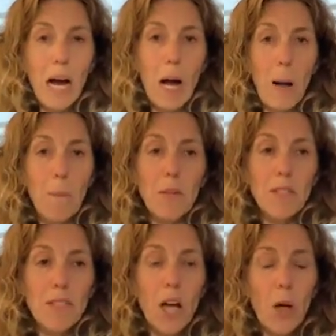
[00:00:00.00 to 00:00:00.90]

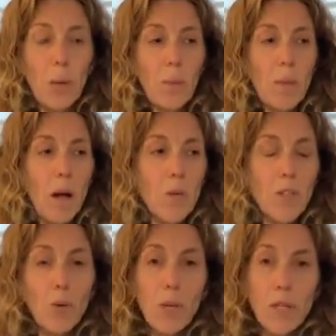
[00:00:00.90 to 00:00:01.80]
So I
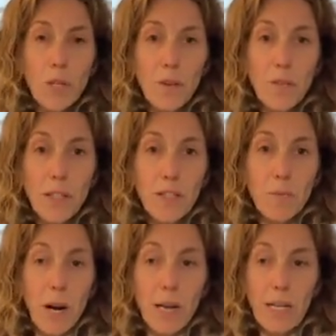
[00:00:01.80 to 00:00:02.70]
was talking to a friend of
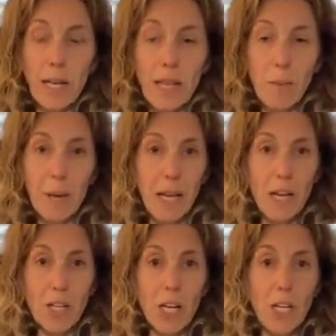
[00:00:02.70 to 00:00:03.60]
mine at the
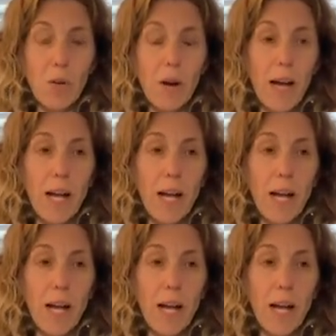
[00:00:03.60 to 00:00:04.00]
beginning of January,